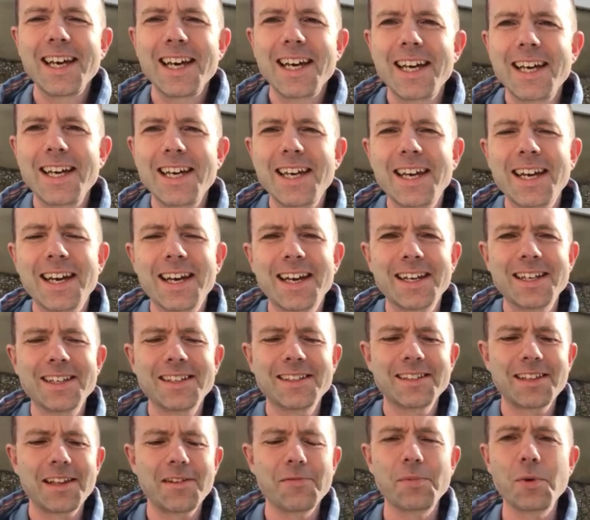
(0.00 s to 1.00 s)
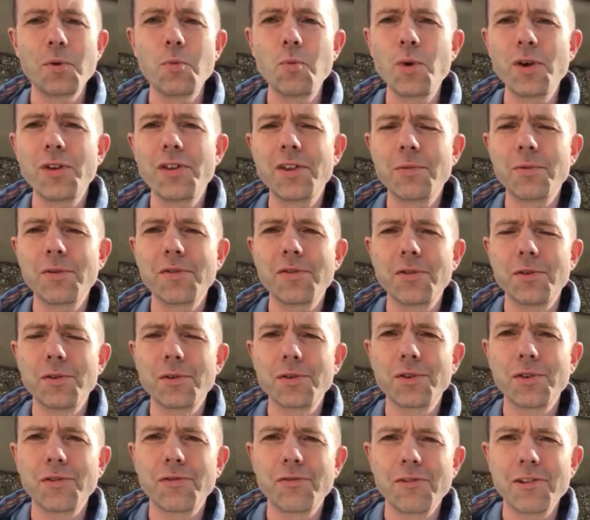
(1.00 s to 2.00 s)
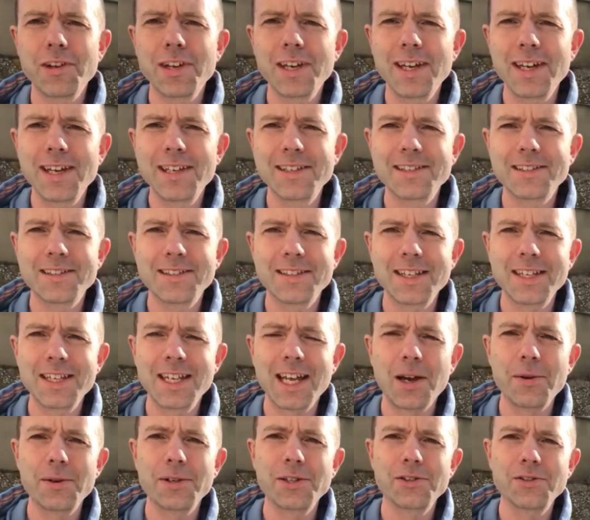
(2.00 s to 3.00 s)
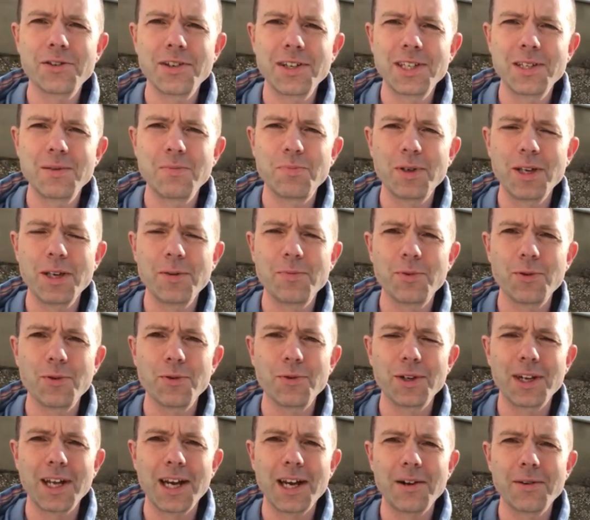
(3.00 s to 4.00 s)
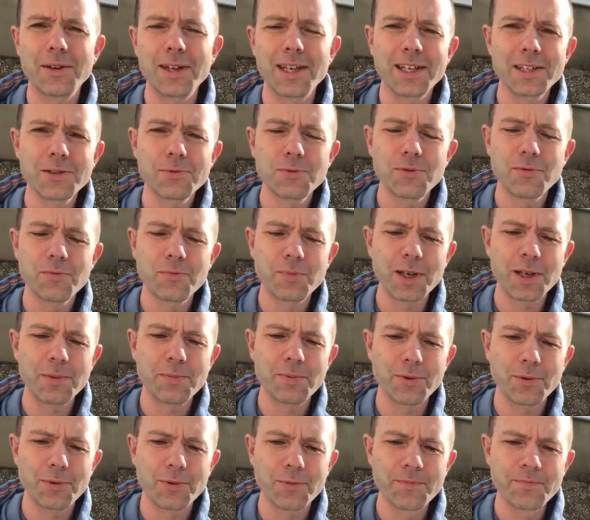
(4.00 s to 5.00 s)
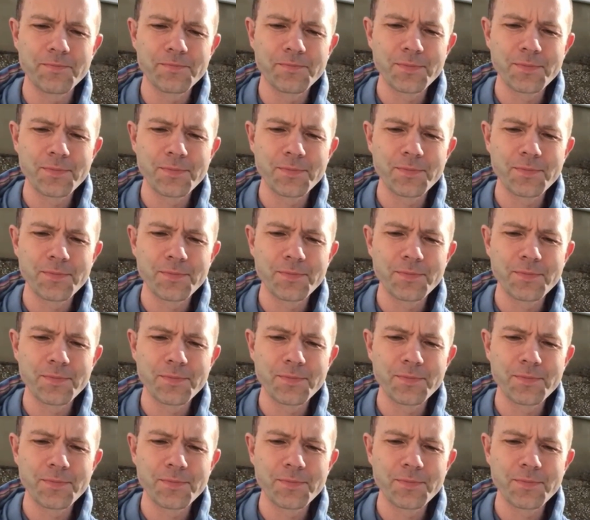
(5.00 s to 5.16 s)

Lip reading: They've been with him, of course, for 3 years and seen how he's treated people and how he is with people.